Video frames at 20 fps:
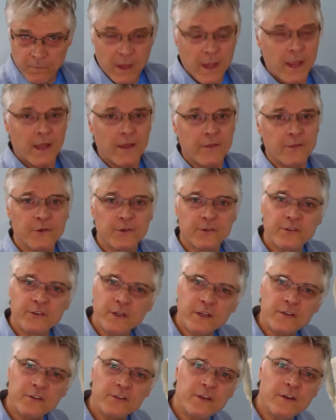And there's
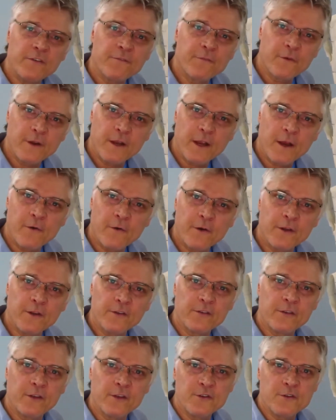6 different
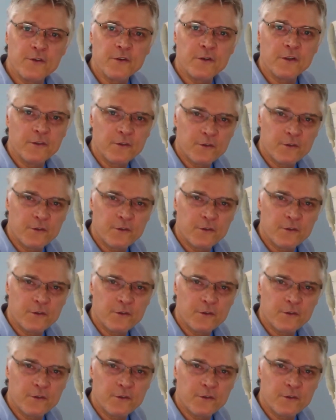areas that you can